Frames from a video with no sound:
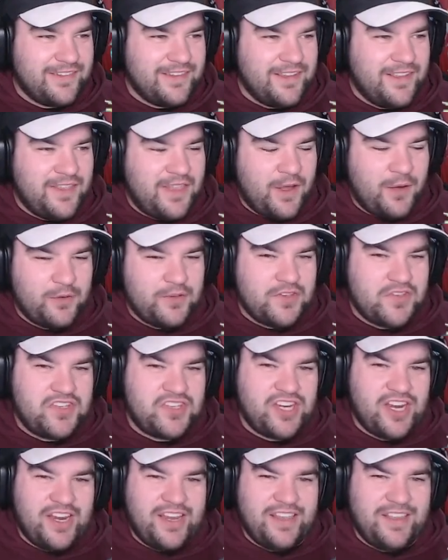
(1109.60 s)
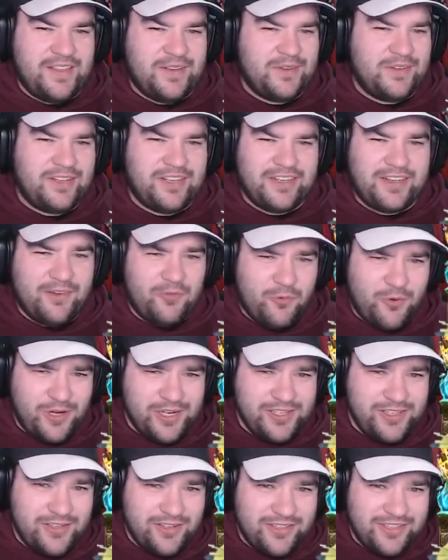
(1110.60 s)
They were just checking. They were like,
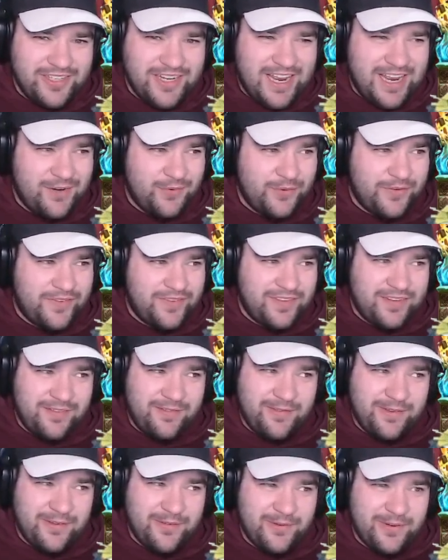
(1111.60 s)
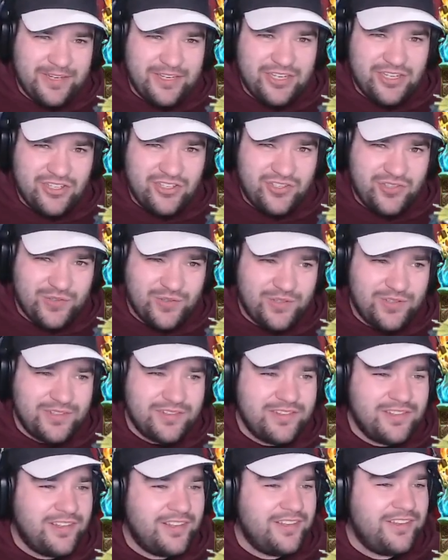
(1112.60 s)
1 unit and it was a defense one. Are you sure?
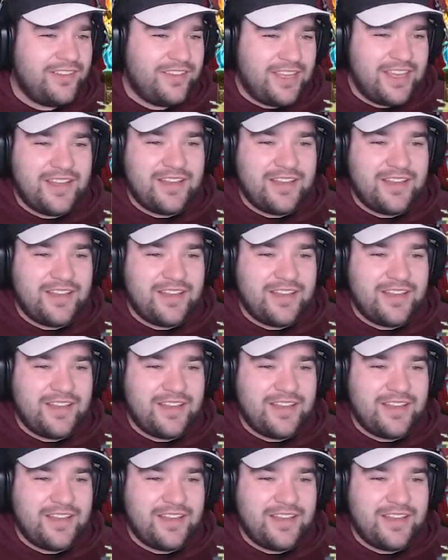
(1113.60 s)
Yeah,